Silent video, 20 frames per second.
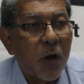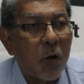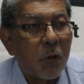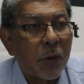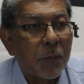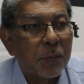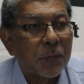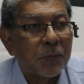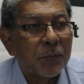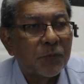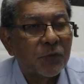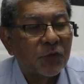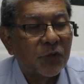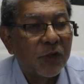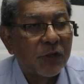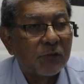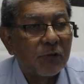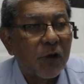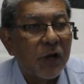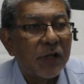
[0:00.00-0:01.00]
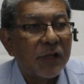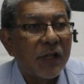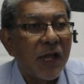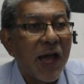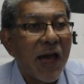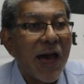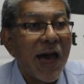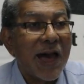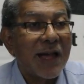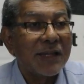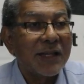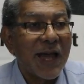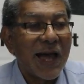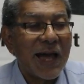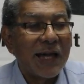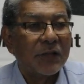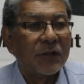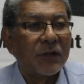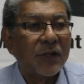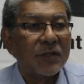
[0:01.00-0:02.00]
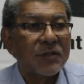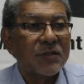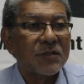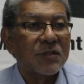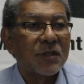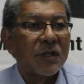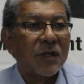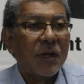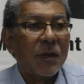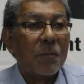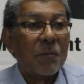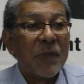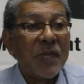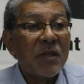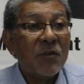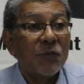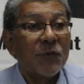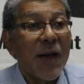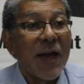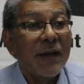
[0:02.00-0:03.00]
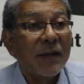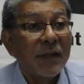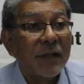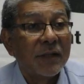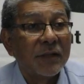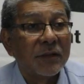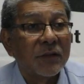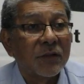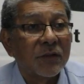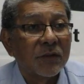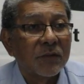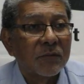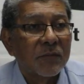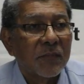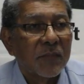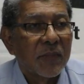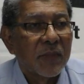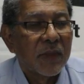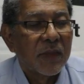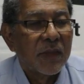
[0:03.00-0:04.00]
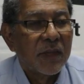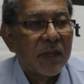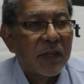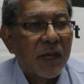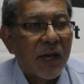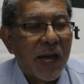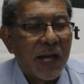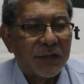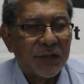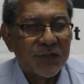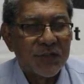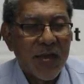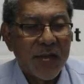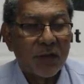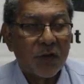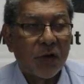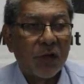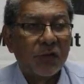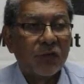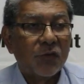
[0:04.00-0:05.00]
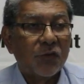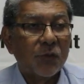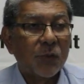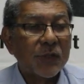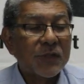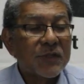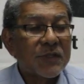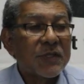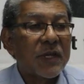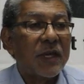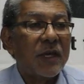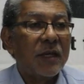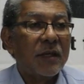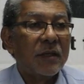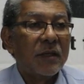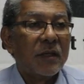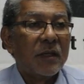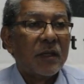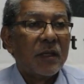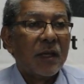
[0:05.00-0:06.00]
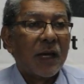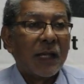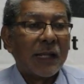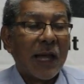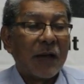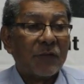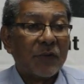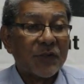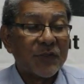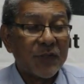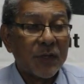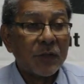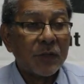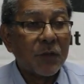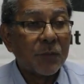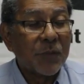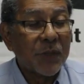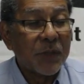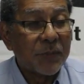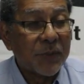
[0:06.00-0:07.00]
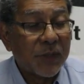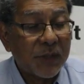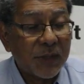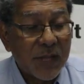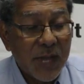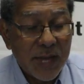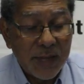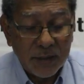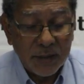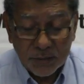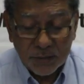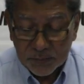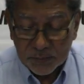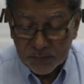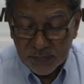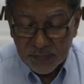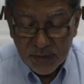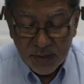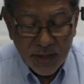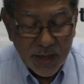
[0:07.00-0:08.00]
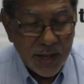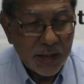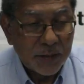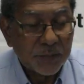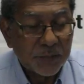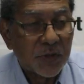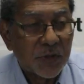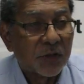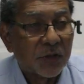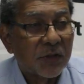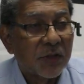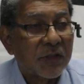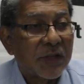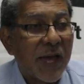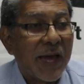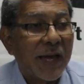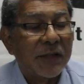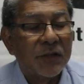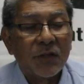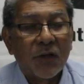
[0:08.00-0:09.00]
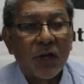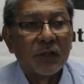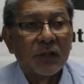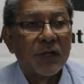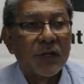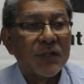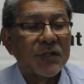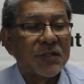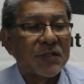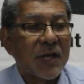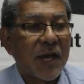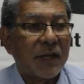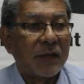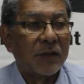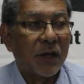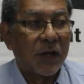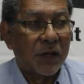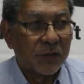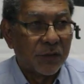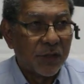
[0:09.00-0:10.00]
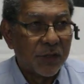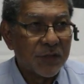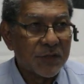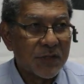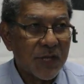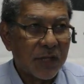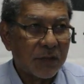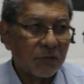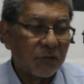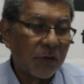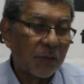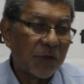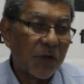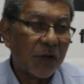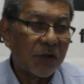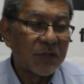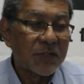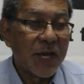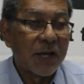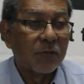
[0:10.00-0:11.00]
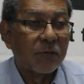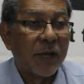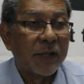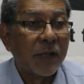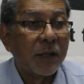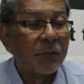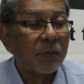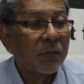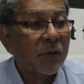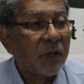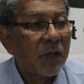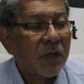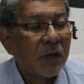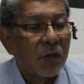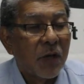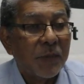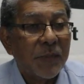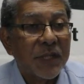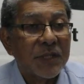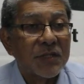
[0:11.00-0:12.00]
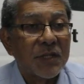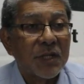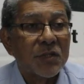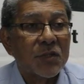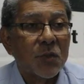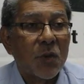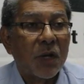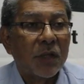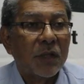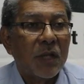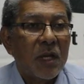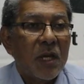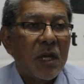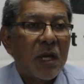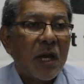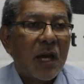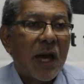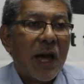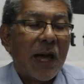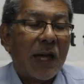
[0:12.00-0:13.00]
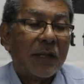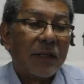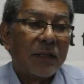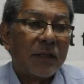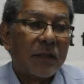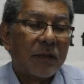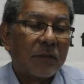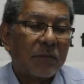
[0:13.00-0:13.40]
our children and adults being violent. And the psychologists will say, and I've listened to people like Dr. Diane Douglas and others, and criminologists like Rennie Cummings and so on, and